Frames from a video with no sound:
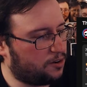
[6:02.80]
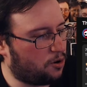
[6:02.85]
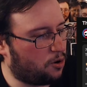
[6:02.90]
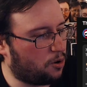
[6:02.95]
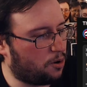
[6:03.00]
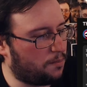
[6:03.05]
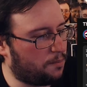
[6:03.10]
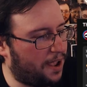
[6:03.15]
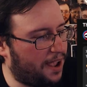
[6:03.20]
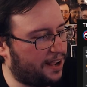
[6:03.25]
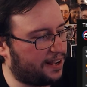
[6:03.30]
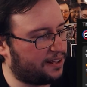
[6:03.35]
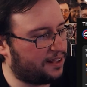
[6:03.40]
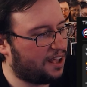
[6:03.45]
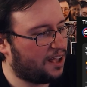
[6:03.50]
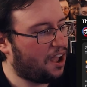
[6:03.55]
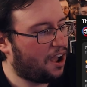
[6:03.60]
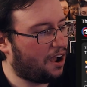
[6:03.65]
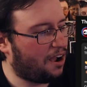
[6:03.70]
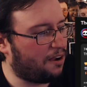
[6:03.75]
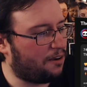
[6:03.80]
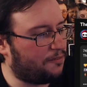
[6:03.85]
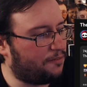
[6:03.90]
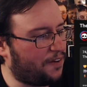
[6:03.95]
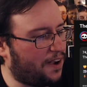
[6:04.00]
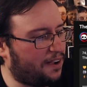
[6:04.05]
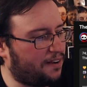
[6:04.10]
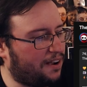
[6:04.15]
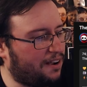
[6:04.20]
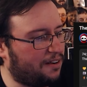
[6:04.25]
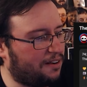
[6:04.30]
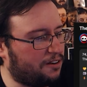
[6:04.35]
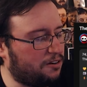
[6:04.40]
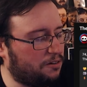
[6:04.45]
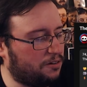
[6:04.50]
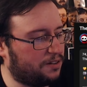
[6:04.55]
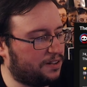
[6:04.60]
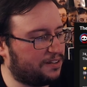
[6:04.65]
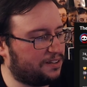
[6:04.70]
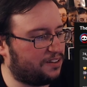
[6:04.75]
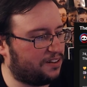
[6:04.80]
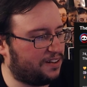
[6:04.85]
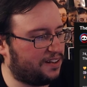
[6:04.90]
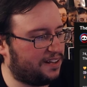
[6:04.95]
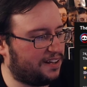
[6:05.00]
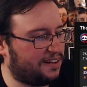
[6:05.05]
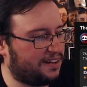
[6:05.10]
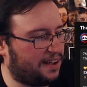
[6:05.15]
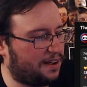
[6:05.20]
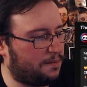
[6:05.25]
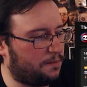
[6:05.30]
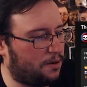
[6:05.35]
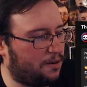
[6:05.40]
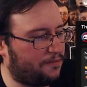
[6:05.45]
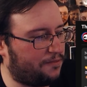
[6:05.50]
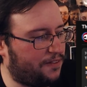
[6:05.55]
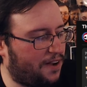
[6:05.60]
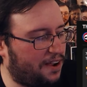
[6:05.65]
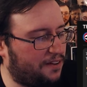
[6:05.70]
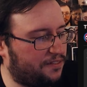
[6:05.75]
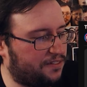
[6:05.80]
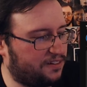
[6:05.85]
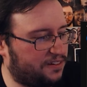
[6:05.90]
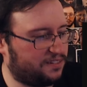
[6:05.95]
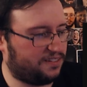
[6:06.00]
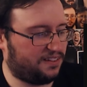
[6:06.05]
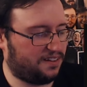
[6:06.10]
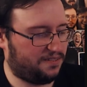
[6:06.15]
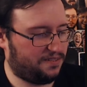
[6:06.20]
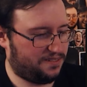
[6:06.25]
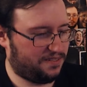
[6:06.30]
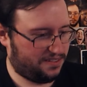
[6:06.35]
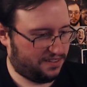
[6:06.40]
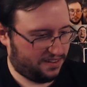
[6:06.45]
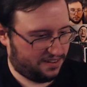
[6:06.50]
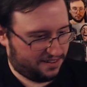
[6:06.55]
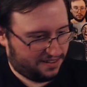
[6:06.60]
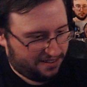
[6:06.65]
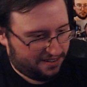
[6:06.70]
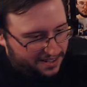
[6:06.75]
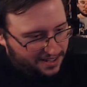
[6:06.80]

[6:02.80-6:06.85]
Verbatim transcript: Cormac. Oh, Fiverr. Oh, cool. He, so you can get him off Fiverr and stuff. It's like,